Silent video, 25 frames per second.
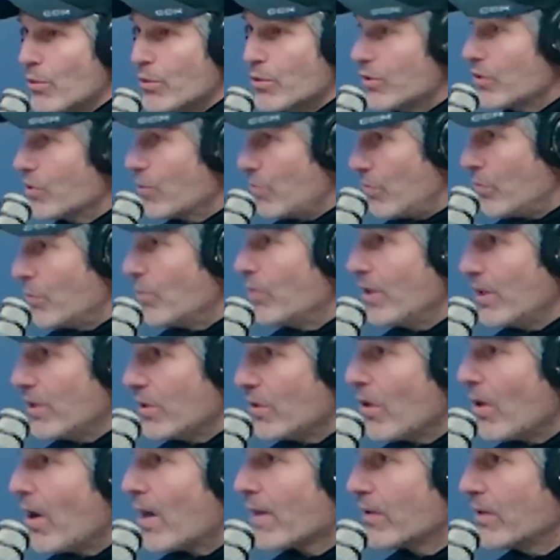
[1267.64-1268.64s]
when the coaches could
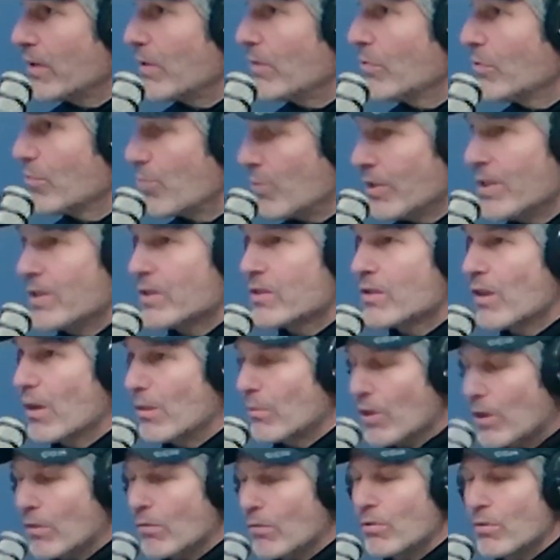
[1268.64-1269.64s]
really talk to you, really
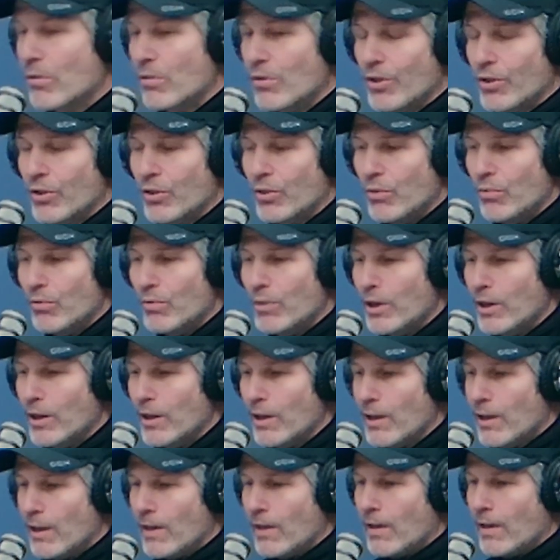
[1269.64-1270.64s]
start recruiting you.
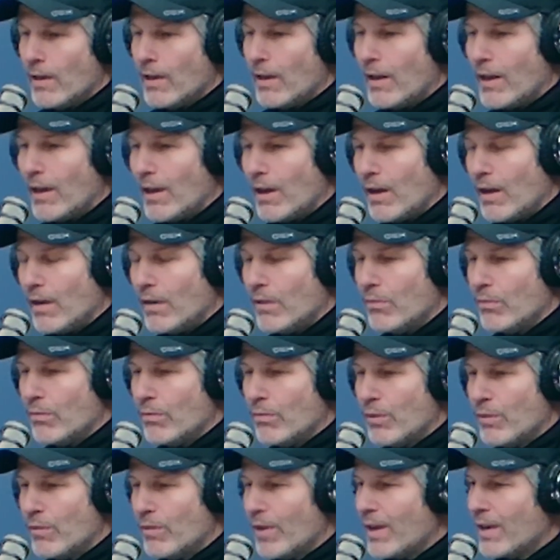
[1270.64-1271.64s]

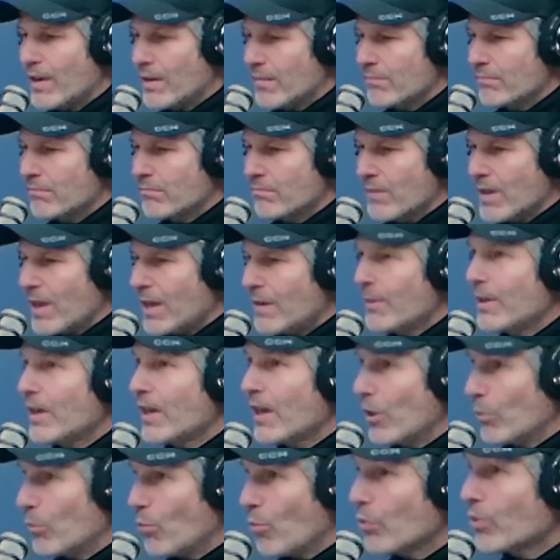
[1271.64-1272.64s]
And we've had, kind
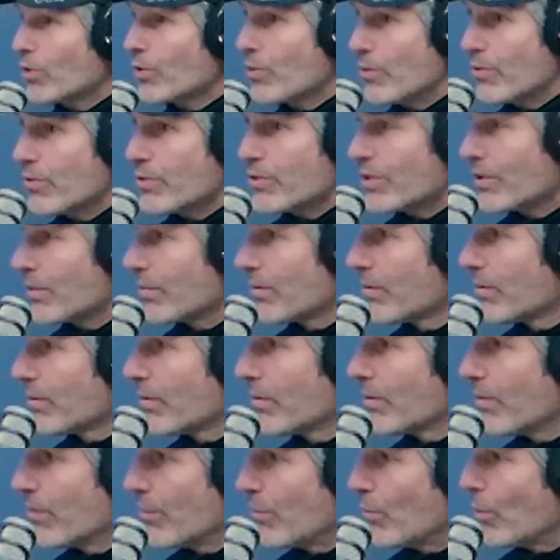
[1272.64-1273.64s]
of been on a roller coaster.
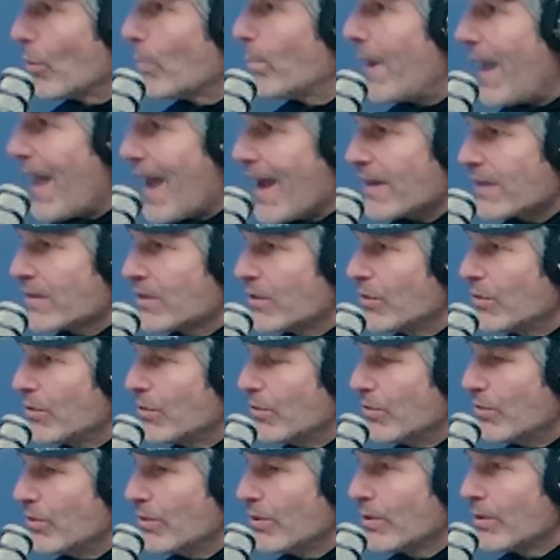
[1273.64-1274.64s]
We're back
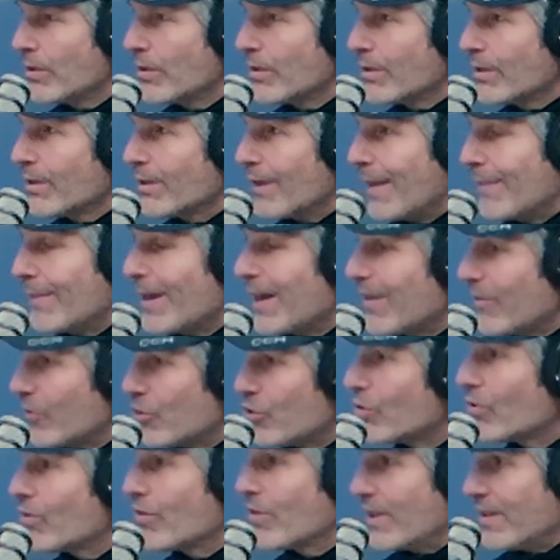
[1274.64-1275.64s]
to I'm
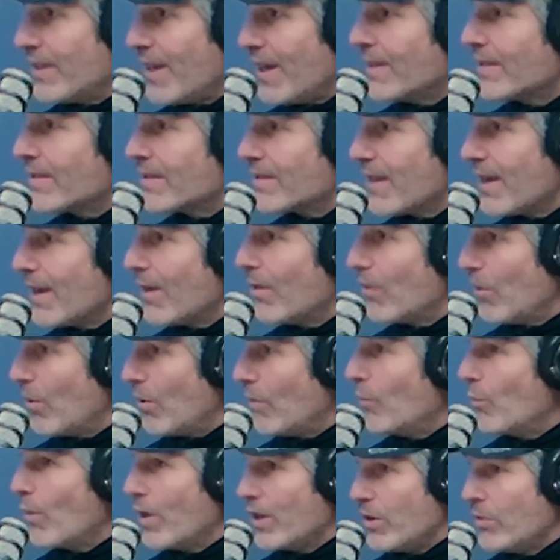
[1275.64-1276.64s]
not even sure the dates
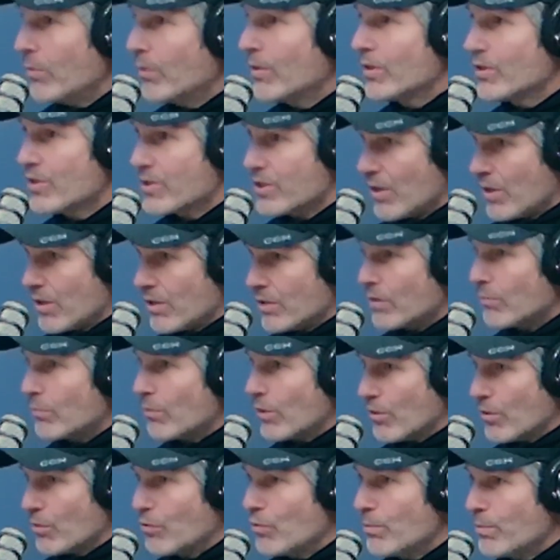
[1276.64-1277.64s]
now of when you can start
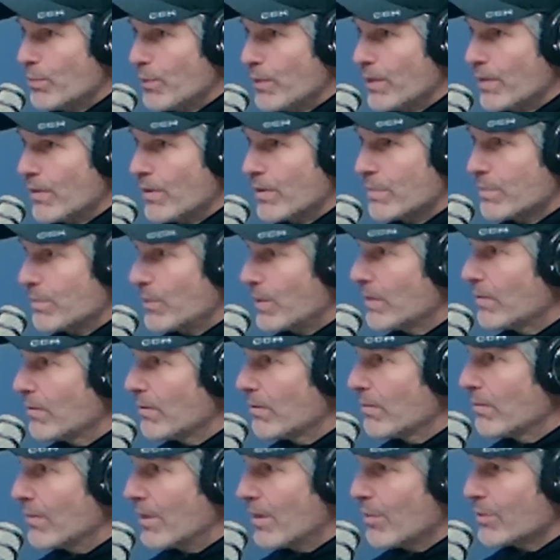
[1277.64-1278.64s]
to recruit players,
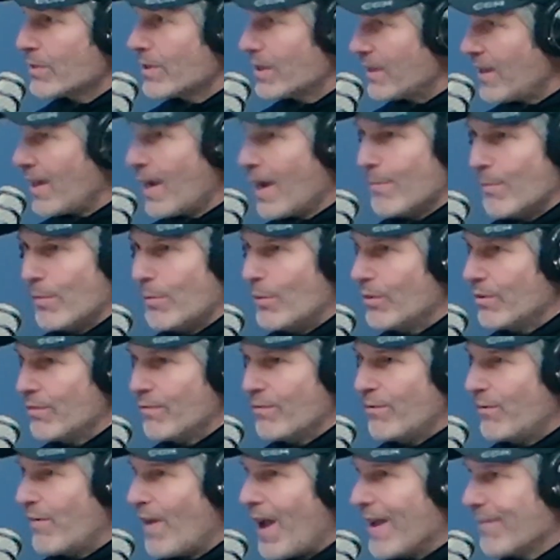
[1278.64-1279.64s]
but there was a time
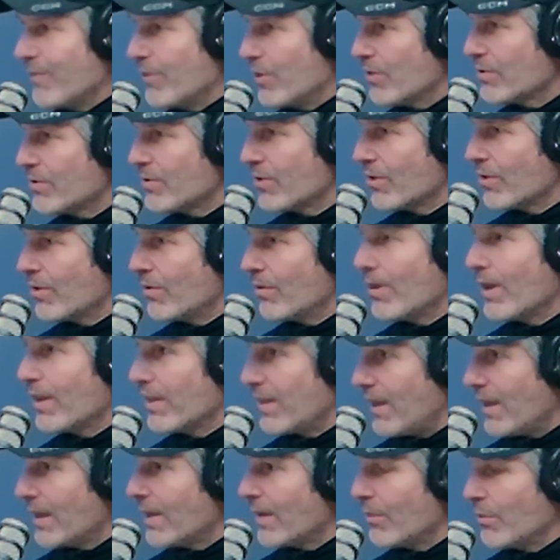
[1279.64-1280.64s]
about five years
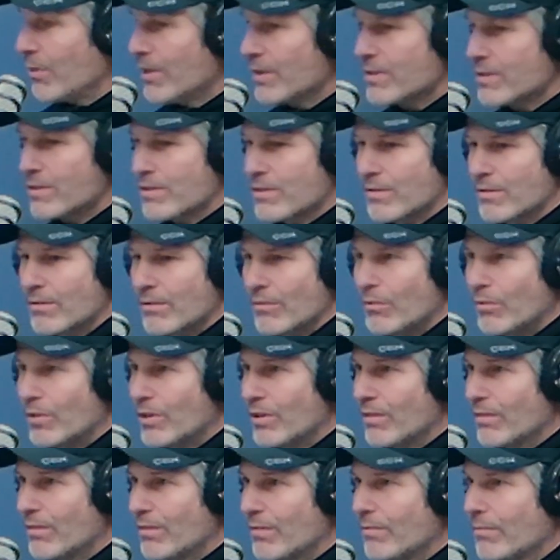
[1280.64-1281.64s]
ago, I think it was,
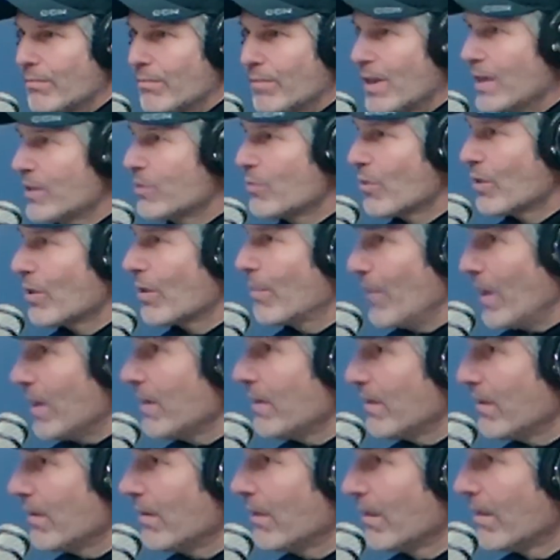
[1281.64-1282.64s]
where kids were
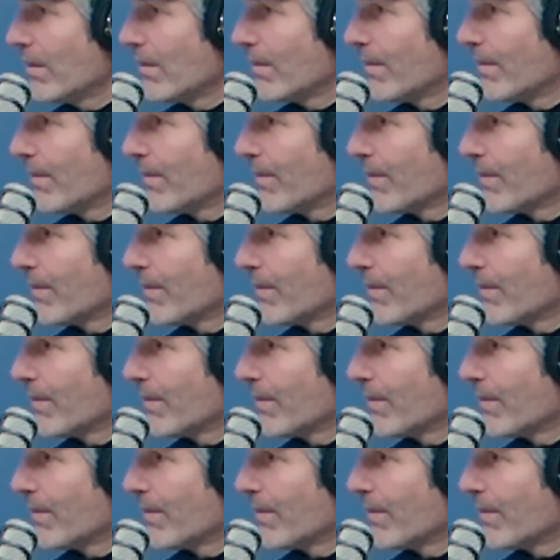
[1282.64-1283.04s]
committing.